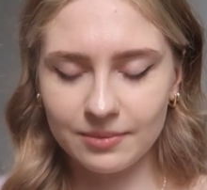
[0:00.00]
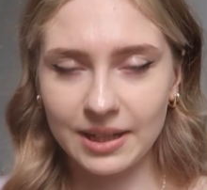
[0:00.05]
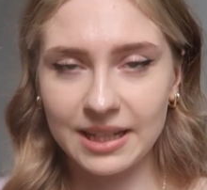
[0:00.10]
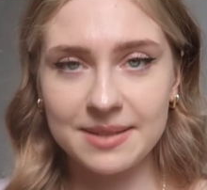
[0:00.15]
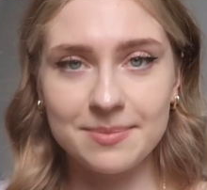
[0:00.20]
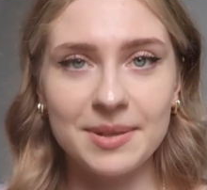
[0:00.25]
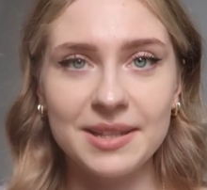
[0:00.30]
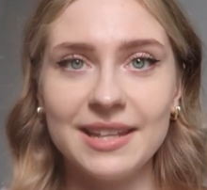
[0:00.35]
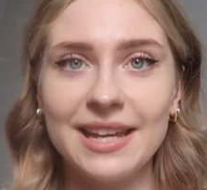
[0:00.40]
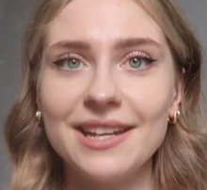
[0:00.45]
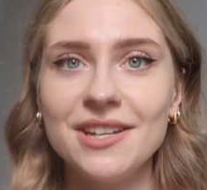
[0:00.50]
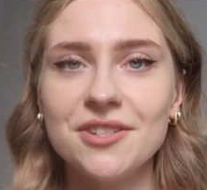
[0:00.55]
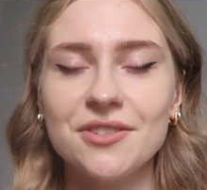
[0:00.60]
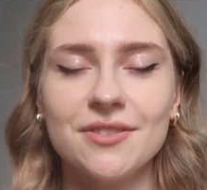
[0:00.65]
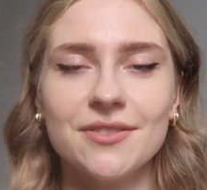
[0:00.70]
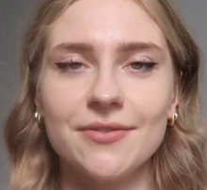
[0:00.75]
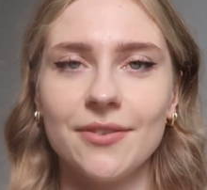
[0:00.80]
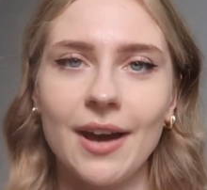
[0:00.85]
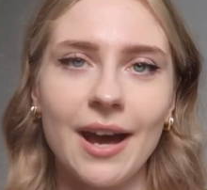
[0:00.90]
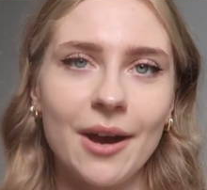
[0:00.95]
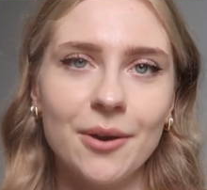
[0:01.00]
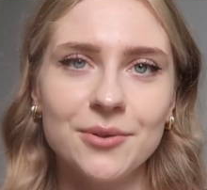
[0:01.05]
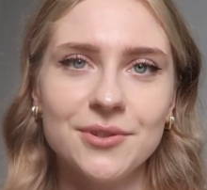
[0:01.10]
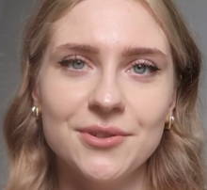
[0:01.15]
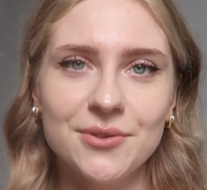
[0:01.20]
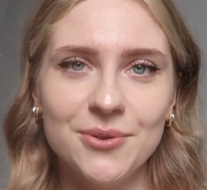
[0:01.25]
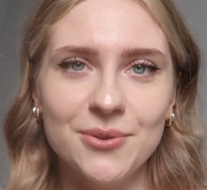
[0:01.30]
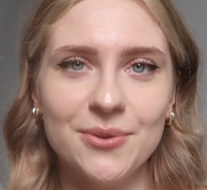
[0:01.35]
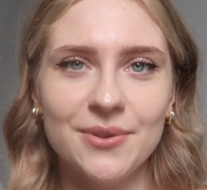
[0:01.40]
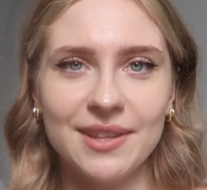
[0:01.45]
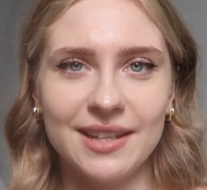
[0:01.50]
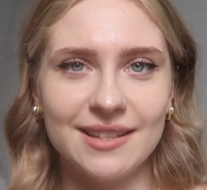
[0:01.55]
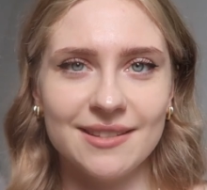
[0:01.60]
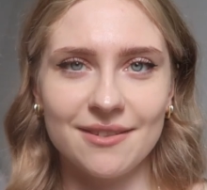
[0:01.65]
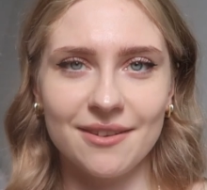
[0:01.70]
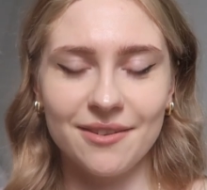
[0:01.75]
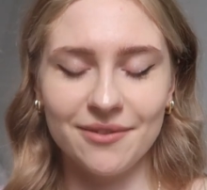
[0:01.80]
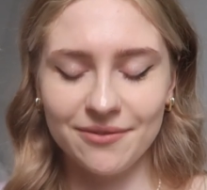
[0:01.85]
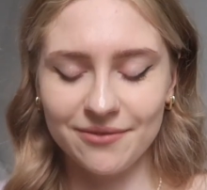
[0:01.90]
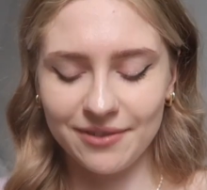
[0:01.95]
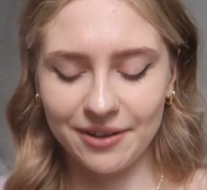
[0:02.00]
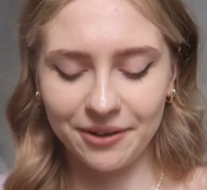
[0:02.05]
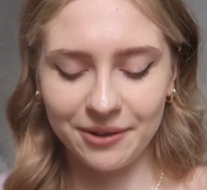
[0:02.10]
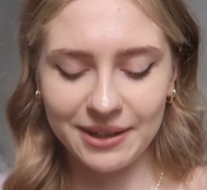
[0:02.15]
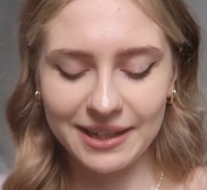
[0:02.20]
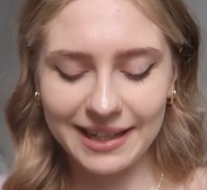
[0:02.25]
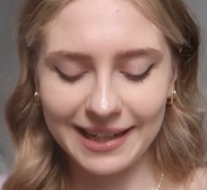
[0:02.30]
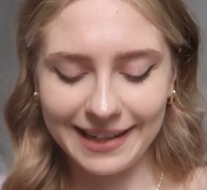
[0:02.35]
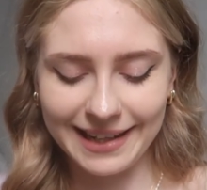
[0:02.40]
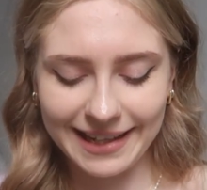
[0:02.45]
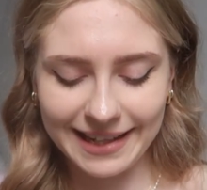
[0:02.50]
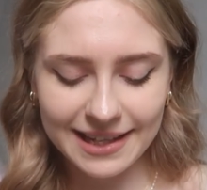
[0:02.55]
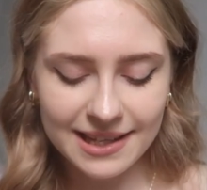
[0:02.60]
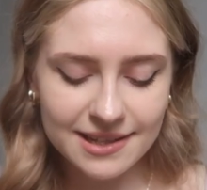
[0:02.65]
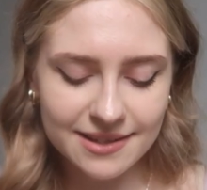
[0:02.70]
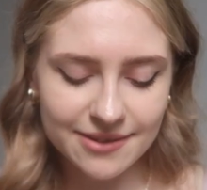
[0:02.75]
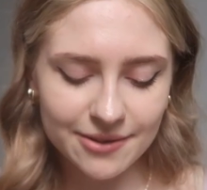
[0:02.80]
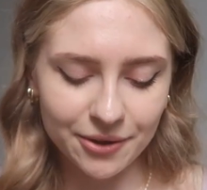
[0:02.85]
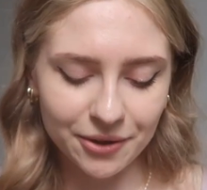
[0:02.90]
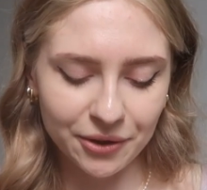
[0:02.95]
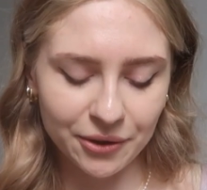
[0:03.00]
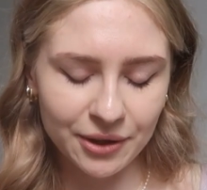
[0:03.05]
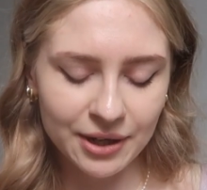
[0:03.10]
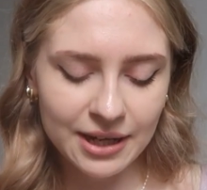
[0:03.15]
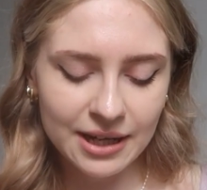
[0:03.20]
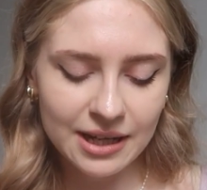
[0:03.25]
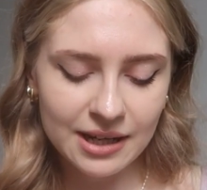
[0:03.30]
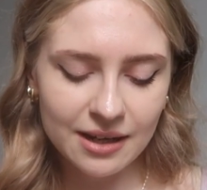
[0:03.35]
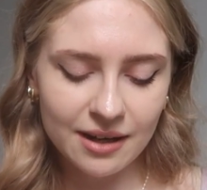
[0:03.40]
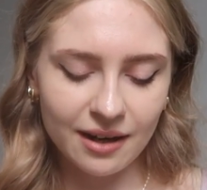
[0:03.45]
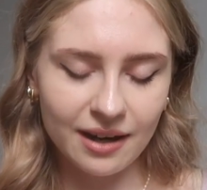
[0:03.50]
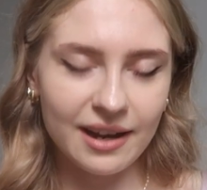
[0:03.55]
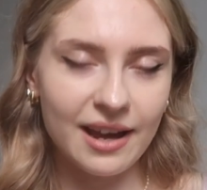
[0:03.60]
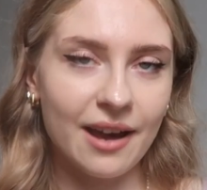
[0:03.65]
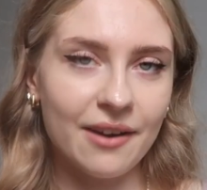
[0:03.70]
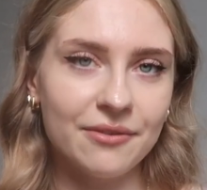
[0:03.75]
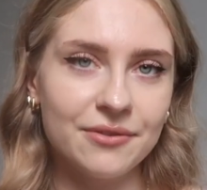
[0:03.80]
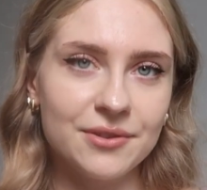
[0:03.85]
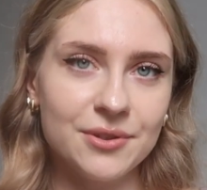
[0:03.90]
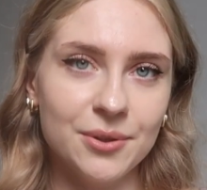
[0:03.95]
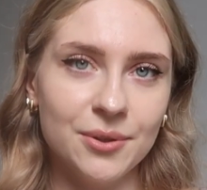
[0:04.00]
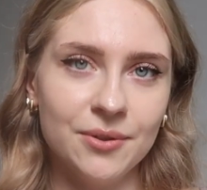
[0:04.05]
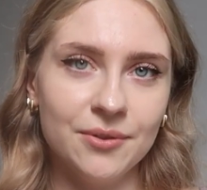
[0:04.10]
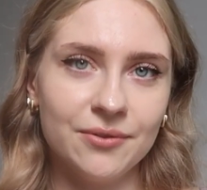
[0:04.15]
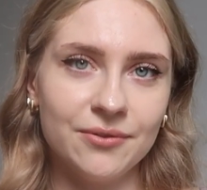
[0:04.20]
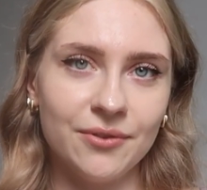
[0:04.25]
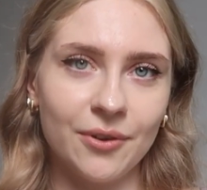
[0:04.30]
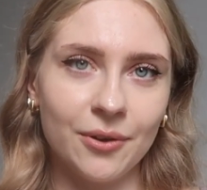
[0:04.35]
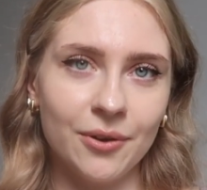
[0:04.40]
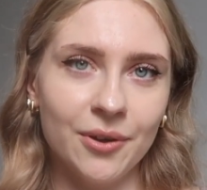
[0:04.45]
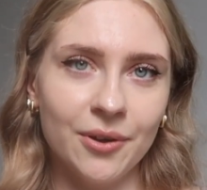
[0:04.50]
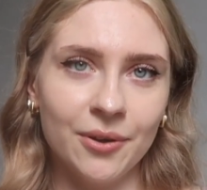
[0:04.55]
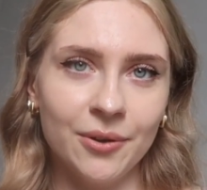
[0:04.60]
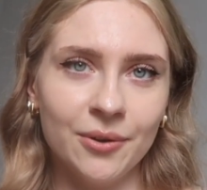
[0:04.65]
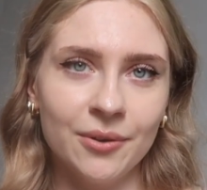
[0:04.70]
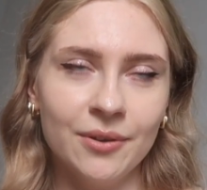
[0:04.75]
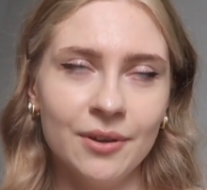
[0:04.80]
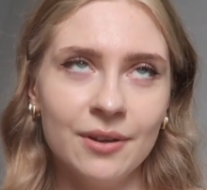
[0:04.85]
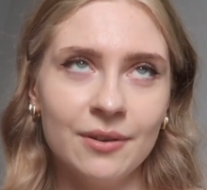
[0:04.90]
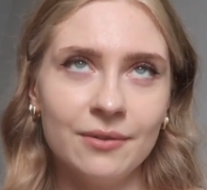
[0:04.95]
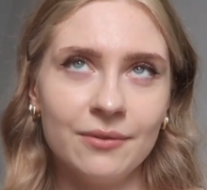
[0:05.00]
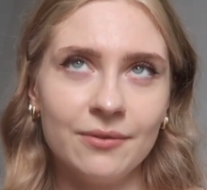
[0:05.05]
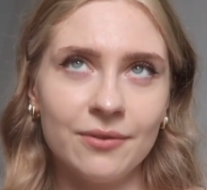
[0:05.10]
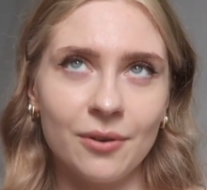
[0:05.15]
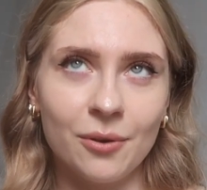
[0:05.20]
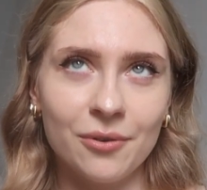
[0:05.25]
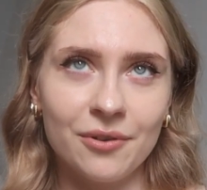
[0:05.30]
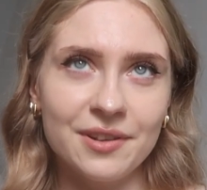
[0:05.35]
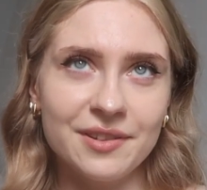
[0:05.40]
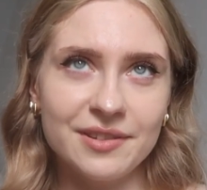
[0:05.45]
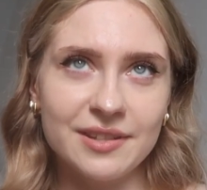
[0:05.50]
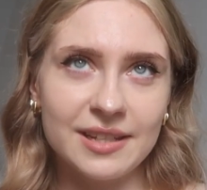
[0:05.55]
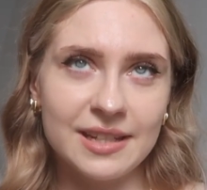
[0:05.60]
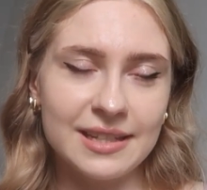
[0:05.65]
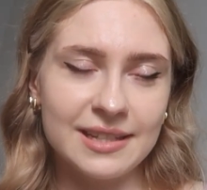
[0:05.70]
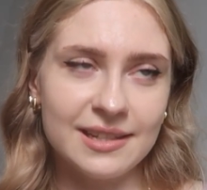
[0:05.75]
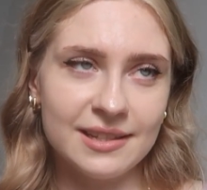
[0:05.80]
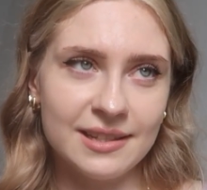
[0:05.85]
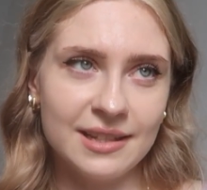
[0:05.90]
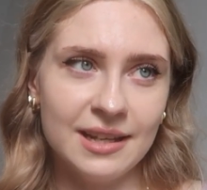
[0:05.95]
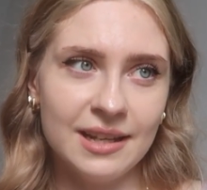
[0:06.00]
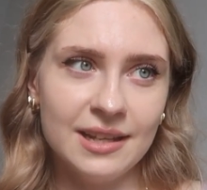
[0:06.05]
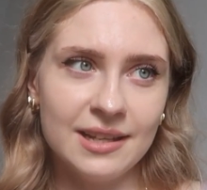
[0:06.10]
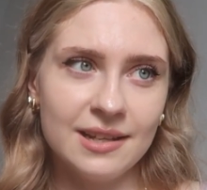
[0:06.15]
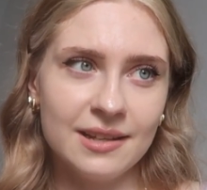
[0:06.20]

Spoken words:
explanations for how to do things aren't very clear, so I have to follow Florence's